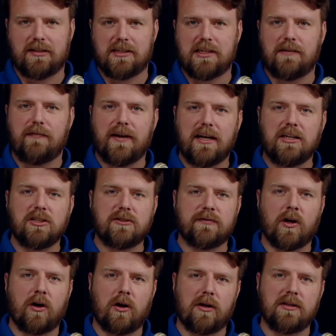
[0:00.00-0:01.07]
The advantage of
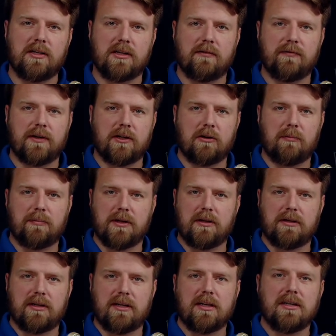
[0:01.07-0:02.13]
the on-air video
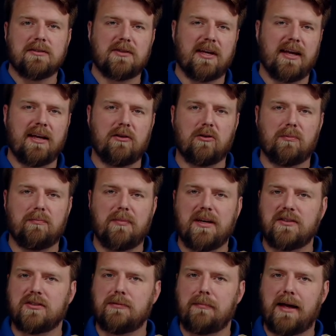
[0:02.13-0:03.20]
ability to handle
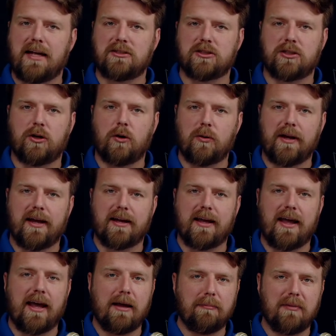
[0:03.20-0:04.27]
mix and match codec
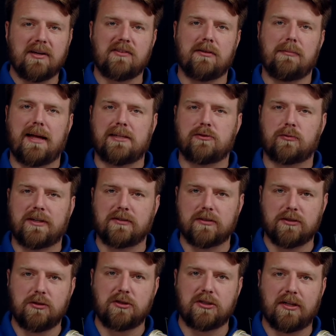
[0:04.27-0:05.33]
and mix and match
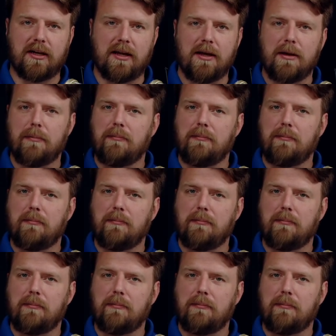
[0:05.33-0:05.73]
resolution